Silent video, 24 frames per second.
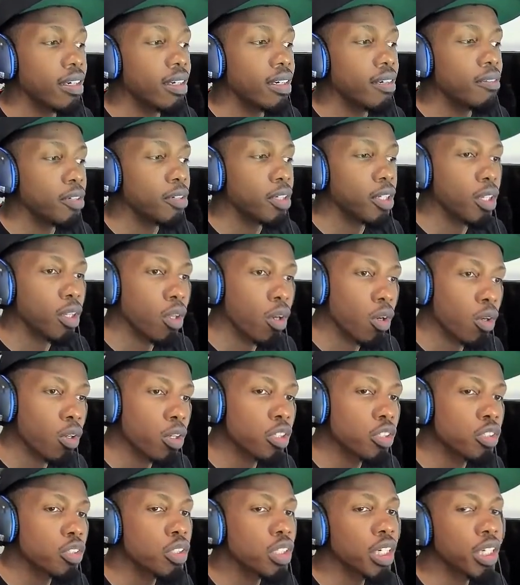for the
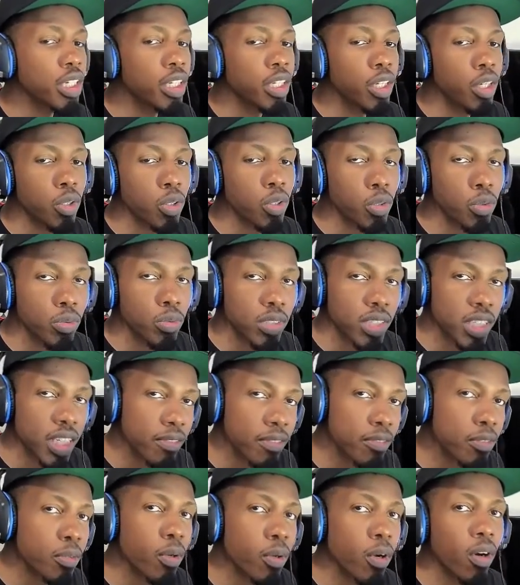longest you didn't know who was giving
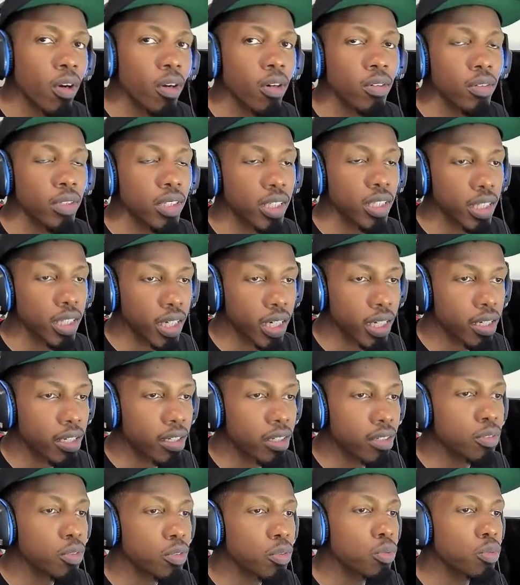you all the
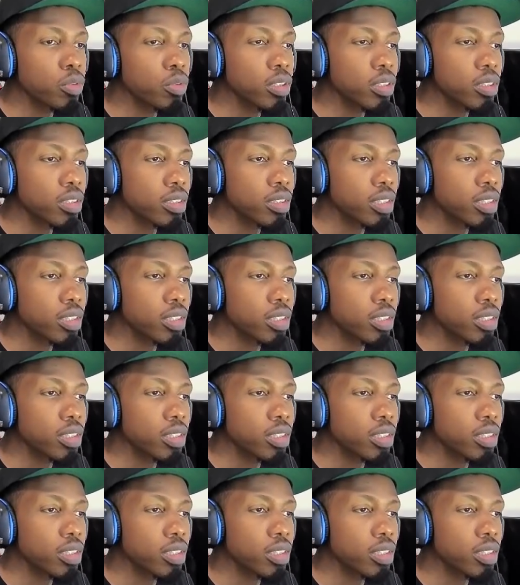love, who was